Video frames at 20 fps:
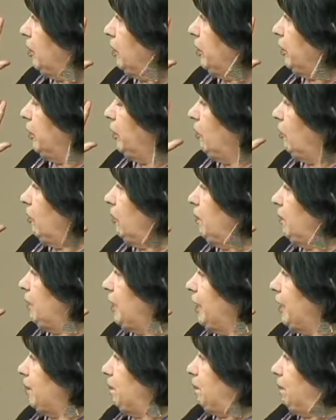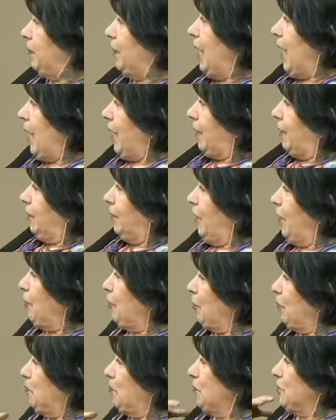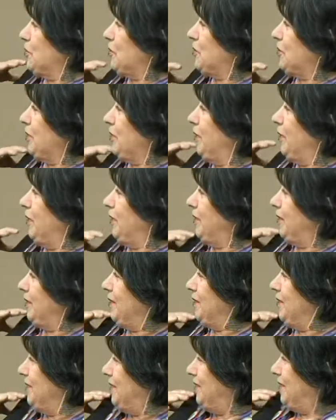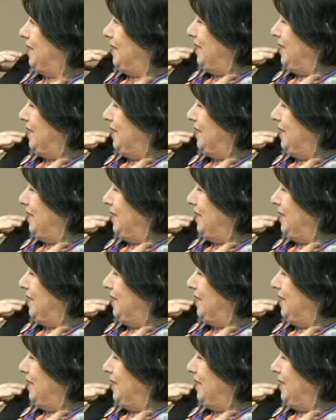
you know, in like black leather bustiers